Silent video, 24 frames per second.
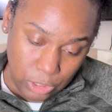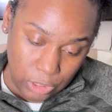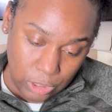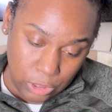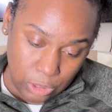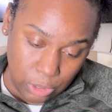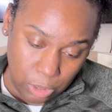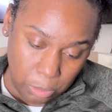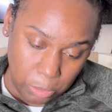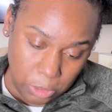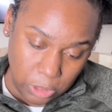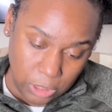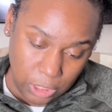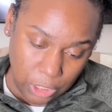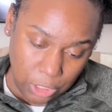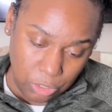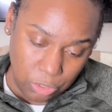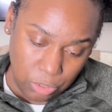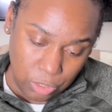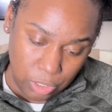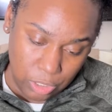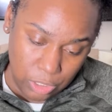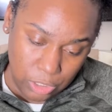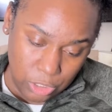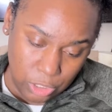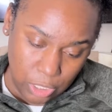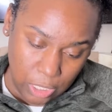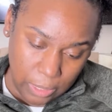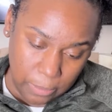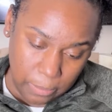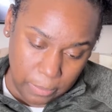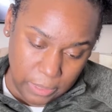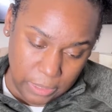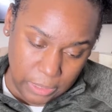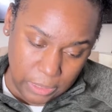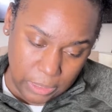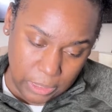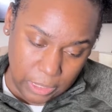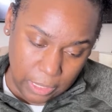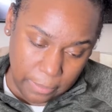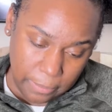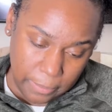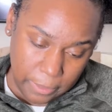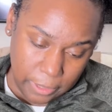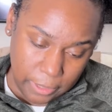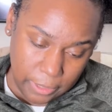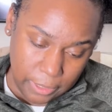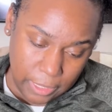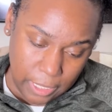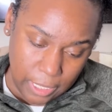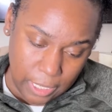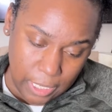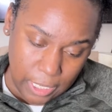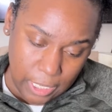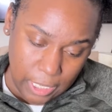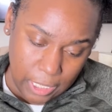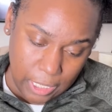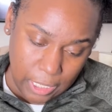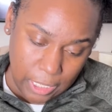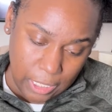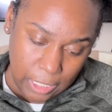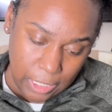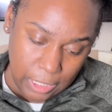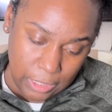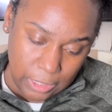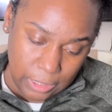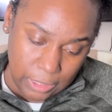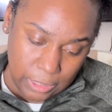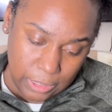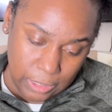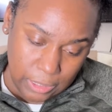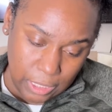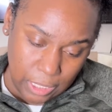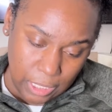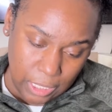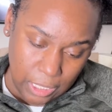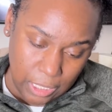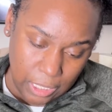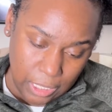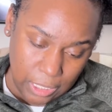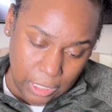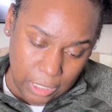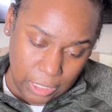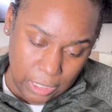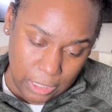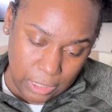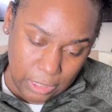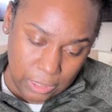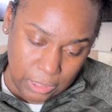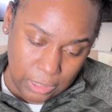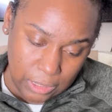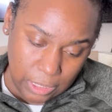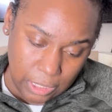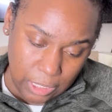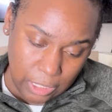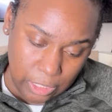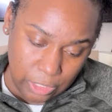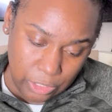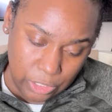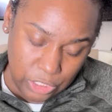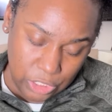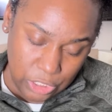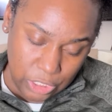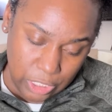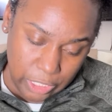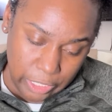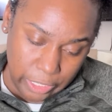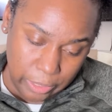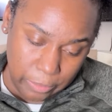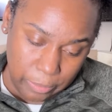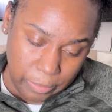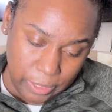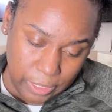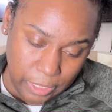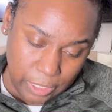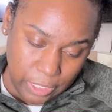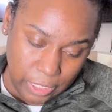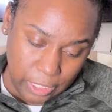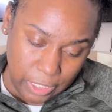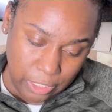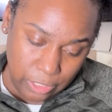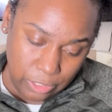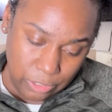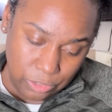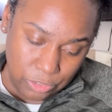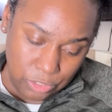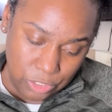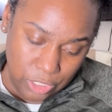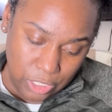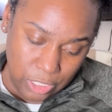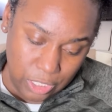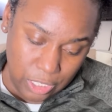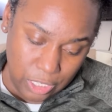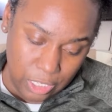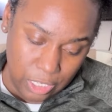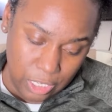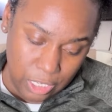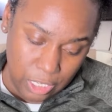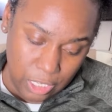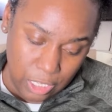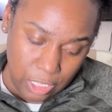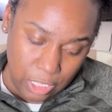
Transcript: It's almost like you're going to try to be stubborn and stay in this energy here. But the energy